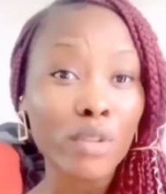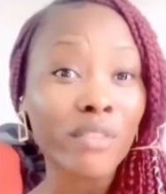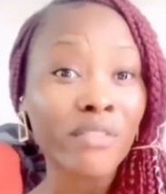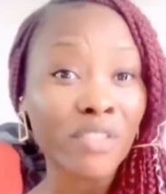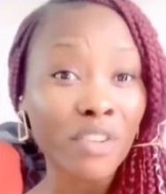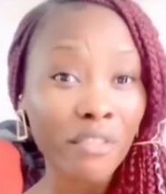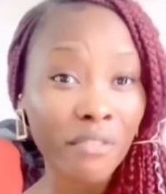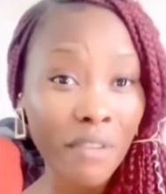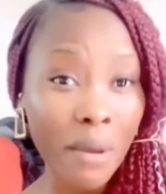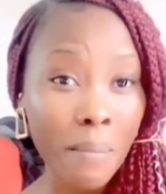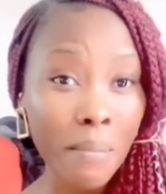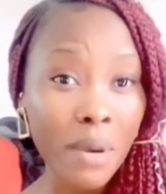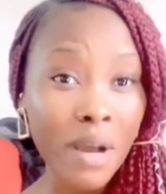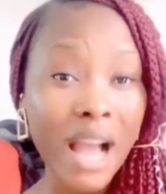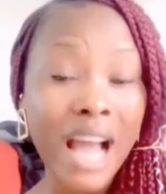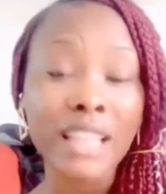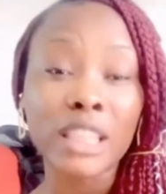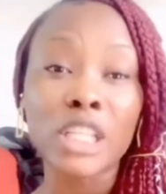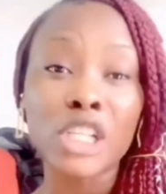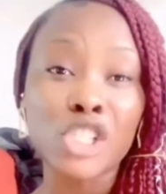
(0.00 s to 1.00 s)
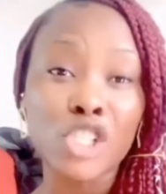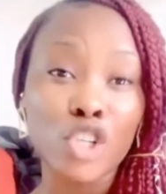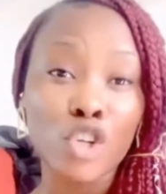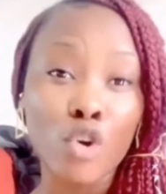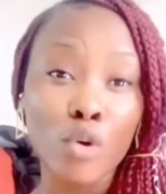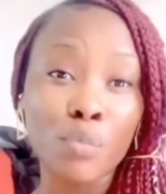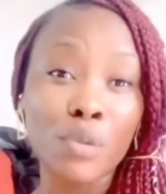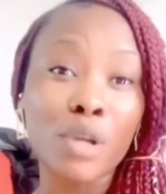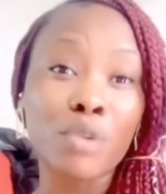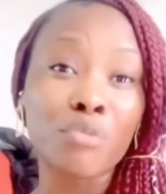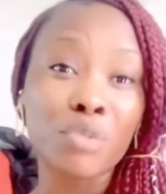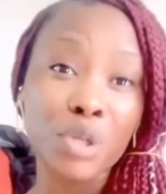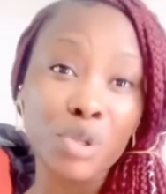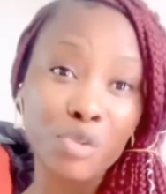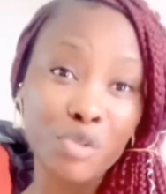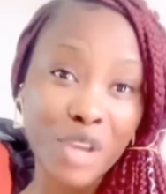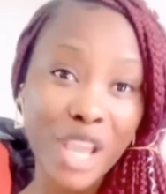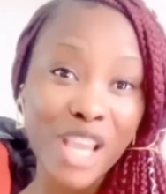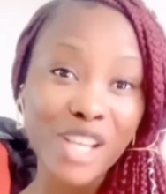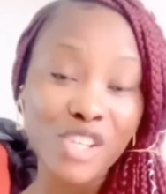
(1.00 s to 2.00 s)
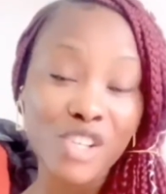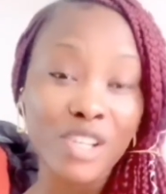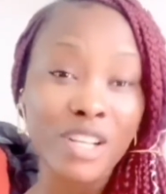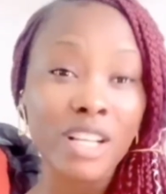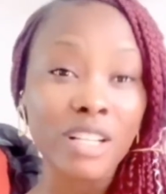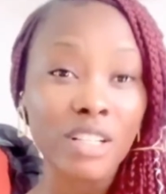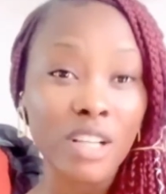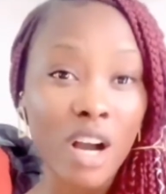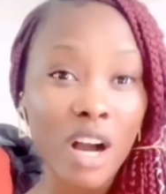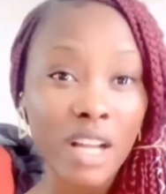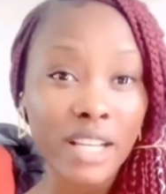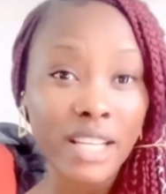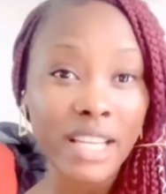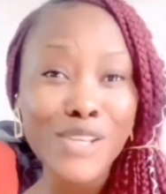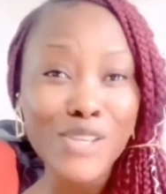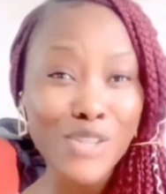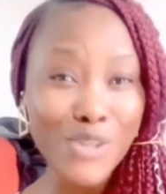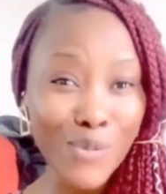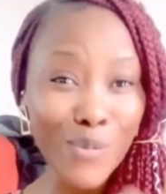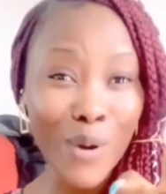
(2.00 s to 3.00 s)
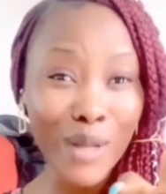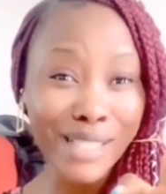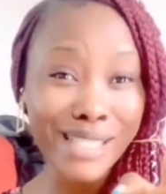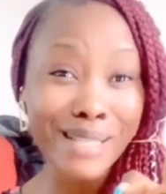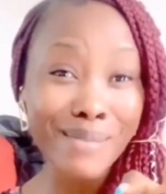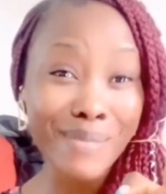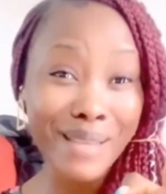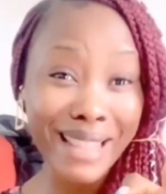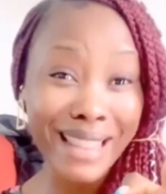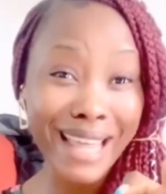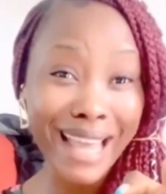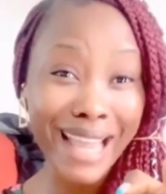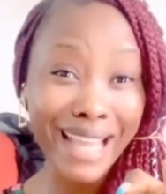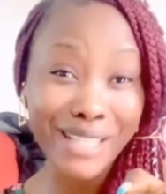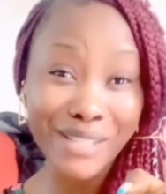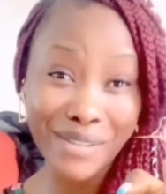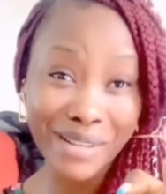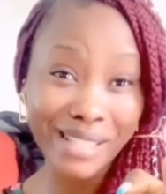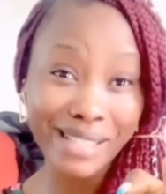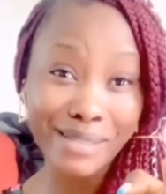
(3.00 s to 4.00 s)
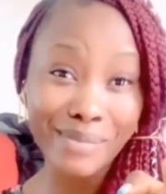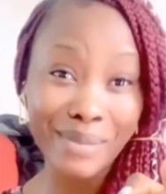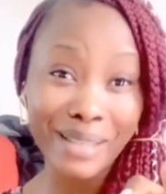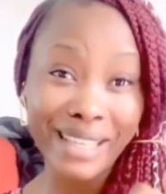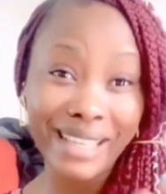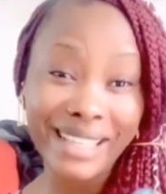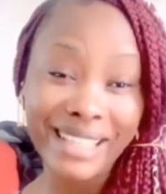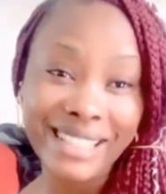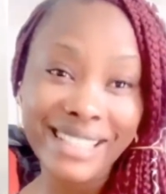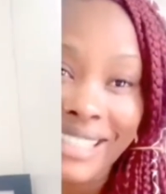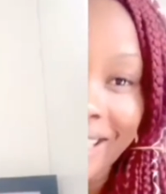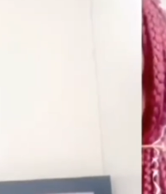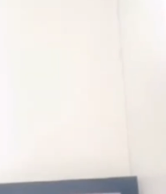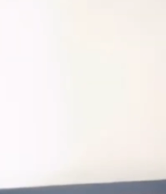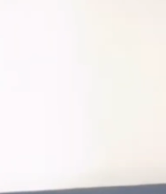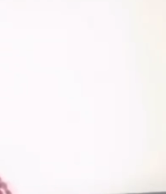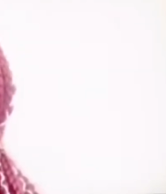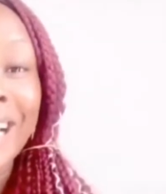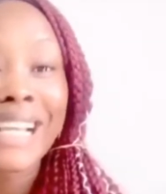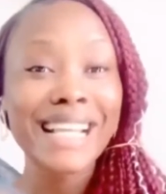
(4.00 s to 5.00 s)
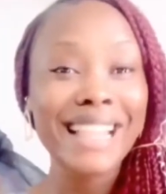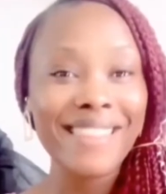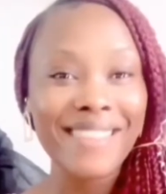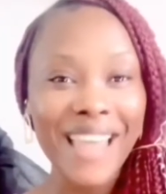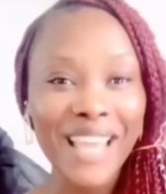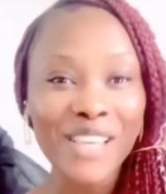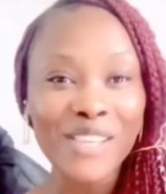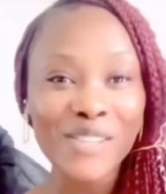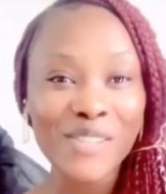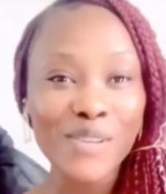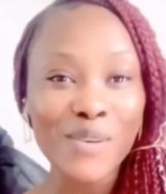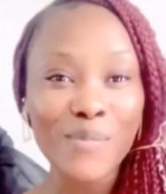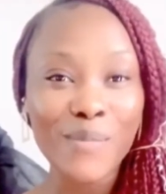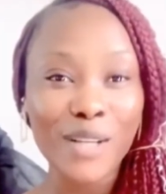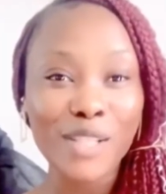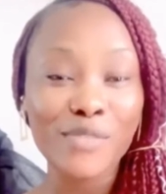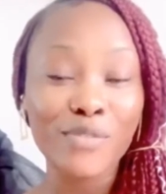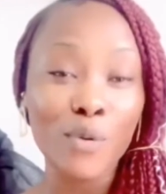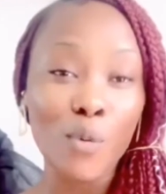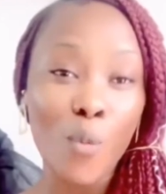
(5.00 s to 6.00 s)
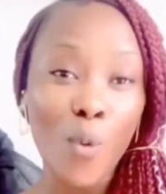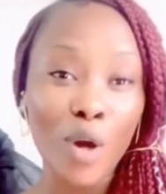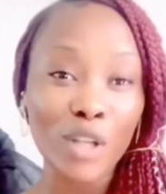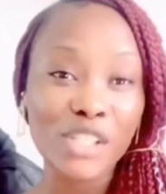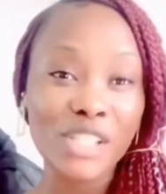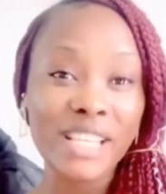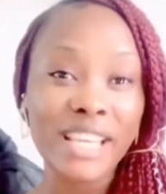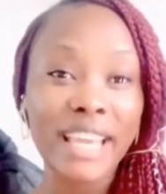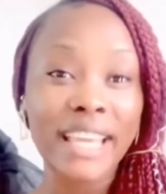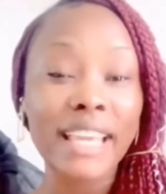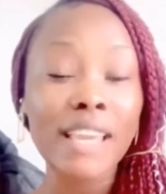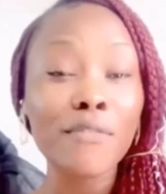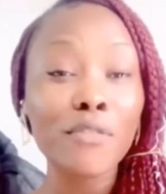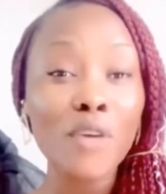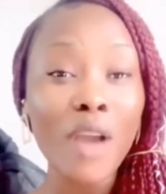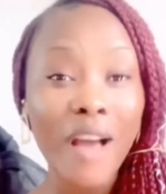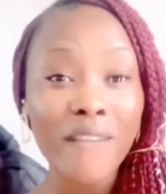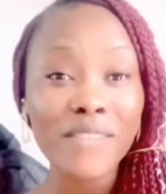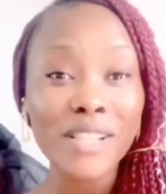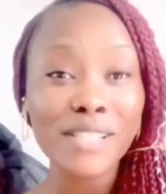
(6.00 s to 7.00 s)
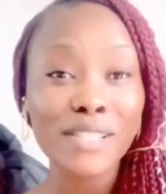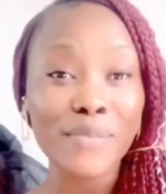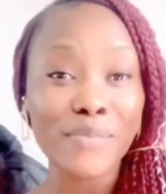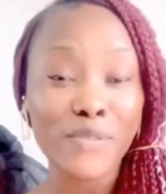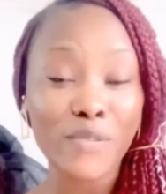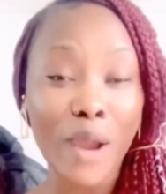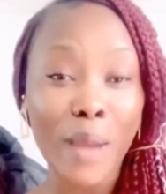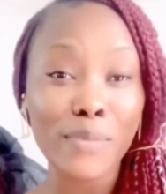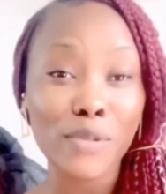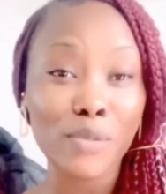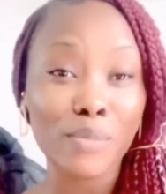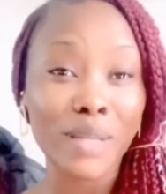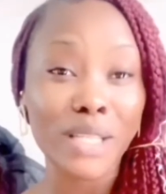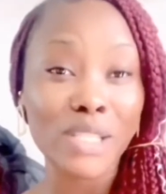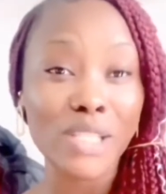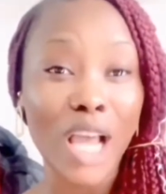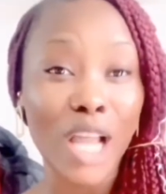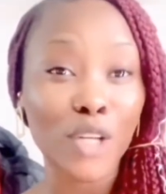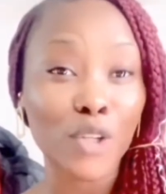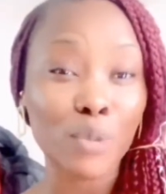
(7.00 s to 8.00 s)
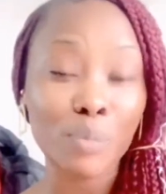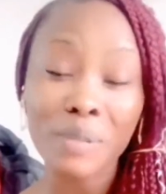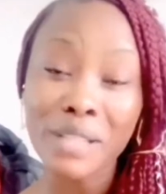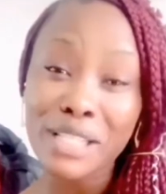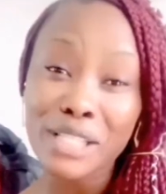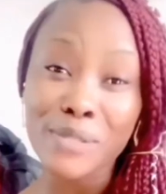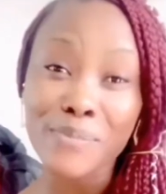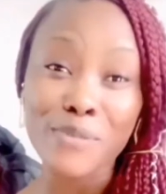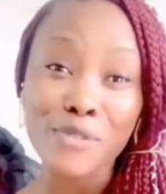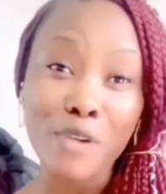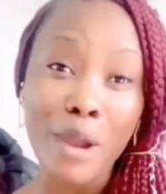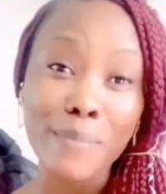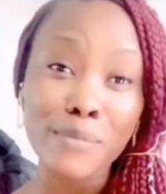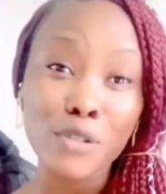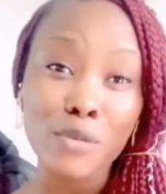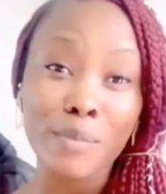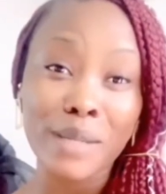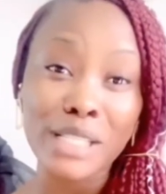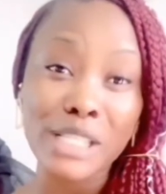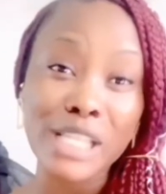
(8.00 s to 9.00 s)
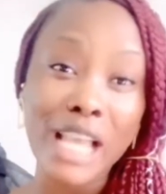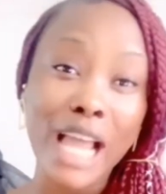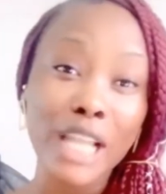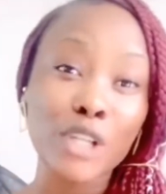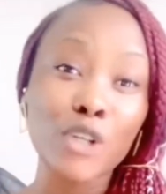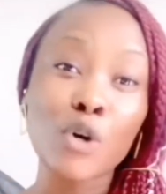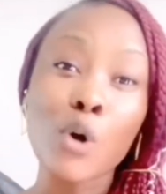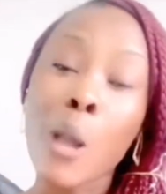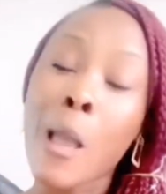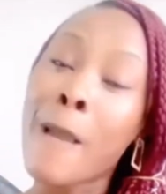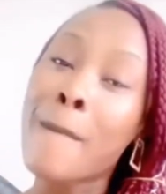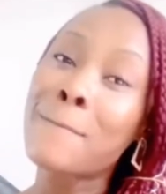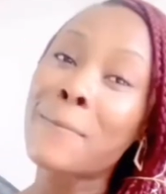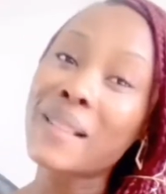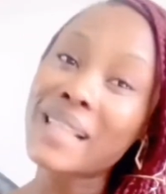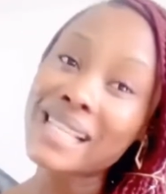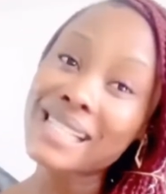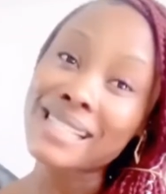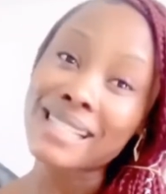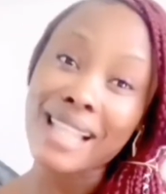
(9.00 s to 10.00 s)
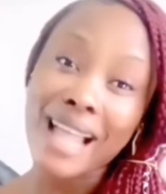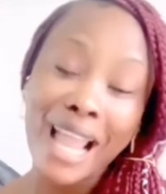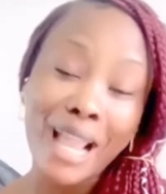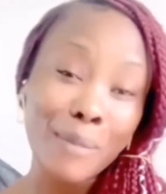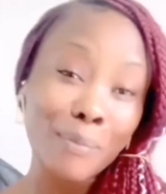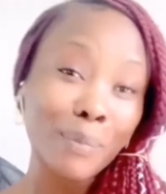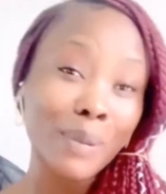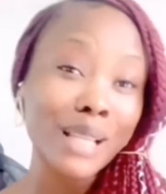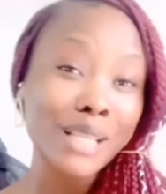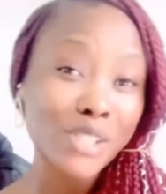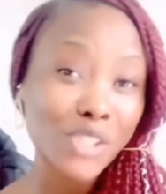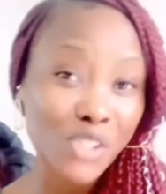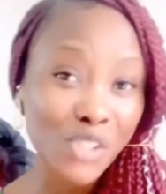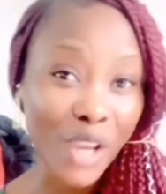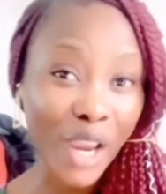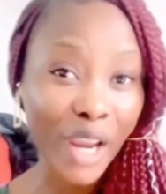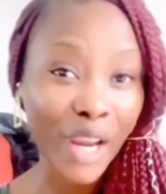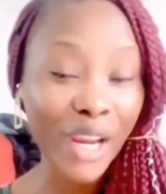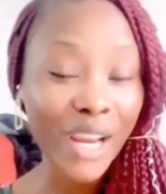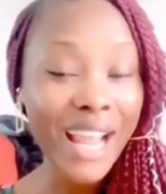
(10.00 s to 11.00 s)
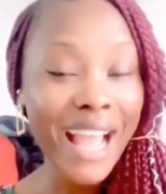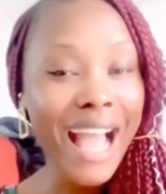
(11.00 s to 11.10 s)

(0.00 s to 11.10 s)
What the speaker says: of November at the Jalobia Recreation and Garden. You want to be there, trust me. Thank you so much for watching. If you haven't subscribed to my channel, please subscribe to my channel. Please like, please share,